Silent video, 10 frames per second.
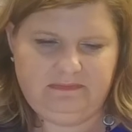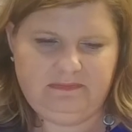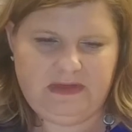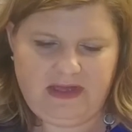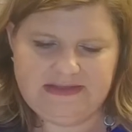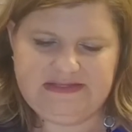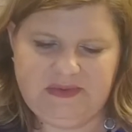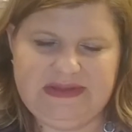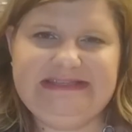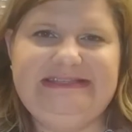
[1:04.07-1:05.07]

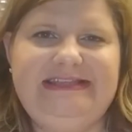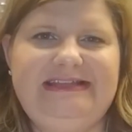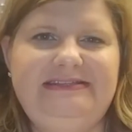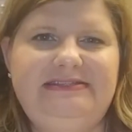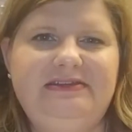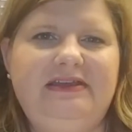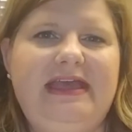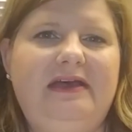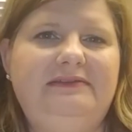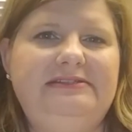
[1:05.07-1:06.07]
consequence that stuck
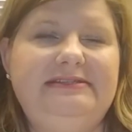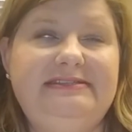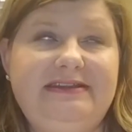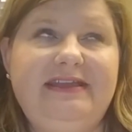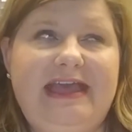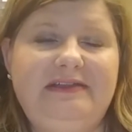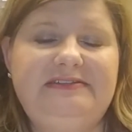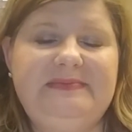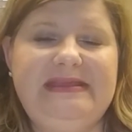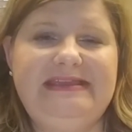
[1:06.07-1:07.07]
out
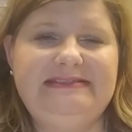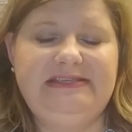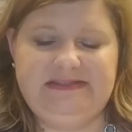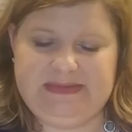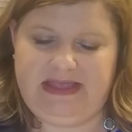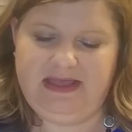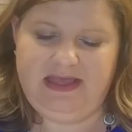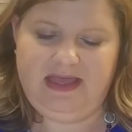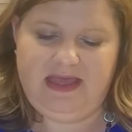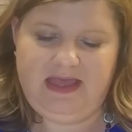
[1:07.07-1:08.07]
to me,
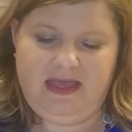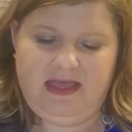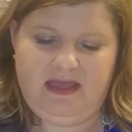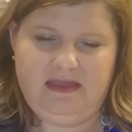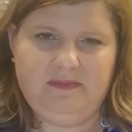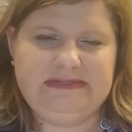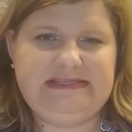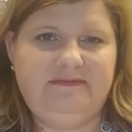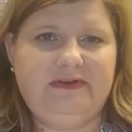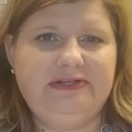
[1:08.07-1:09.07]
was
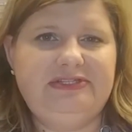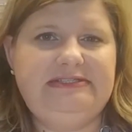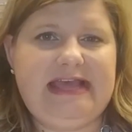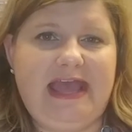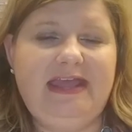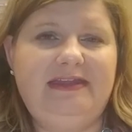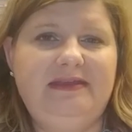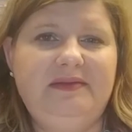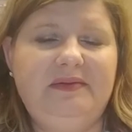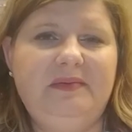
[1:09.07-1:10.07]
in verse 10
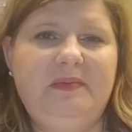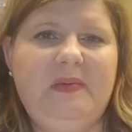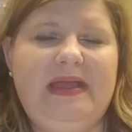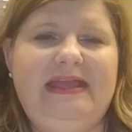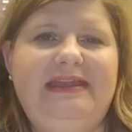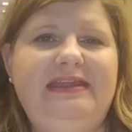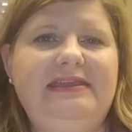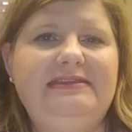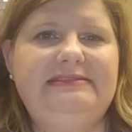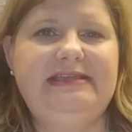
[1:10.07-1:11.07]

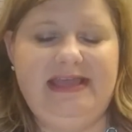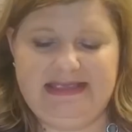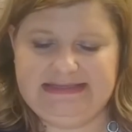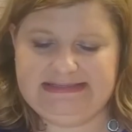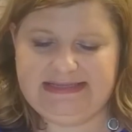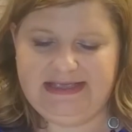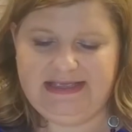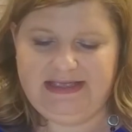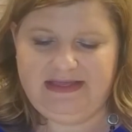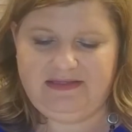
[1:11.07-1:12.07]
when
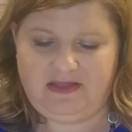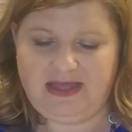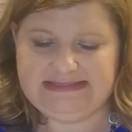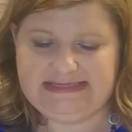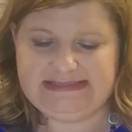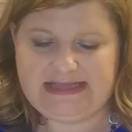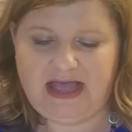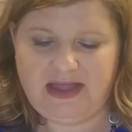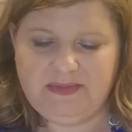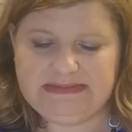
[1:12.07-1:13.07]
God says,
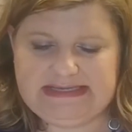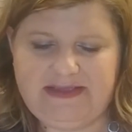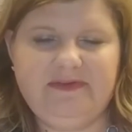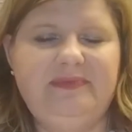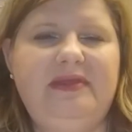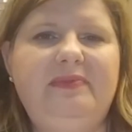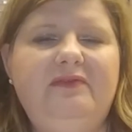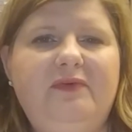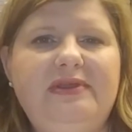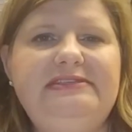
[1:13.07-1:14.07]
I will take from them the
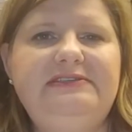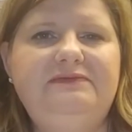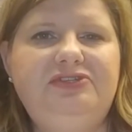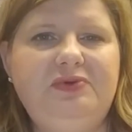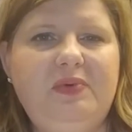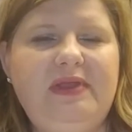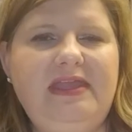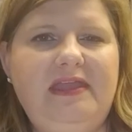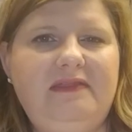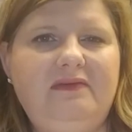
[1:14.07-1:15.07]
voice of
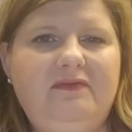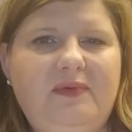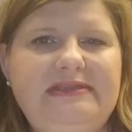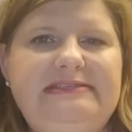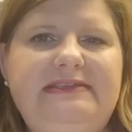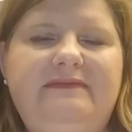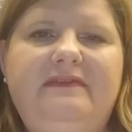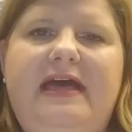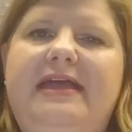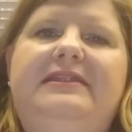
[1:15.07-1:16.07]
joy and the voice of
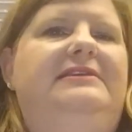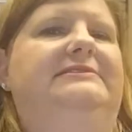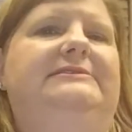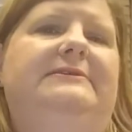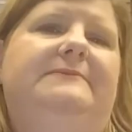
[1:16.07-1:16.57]
gladness.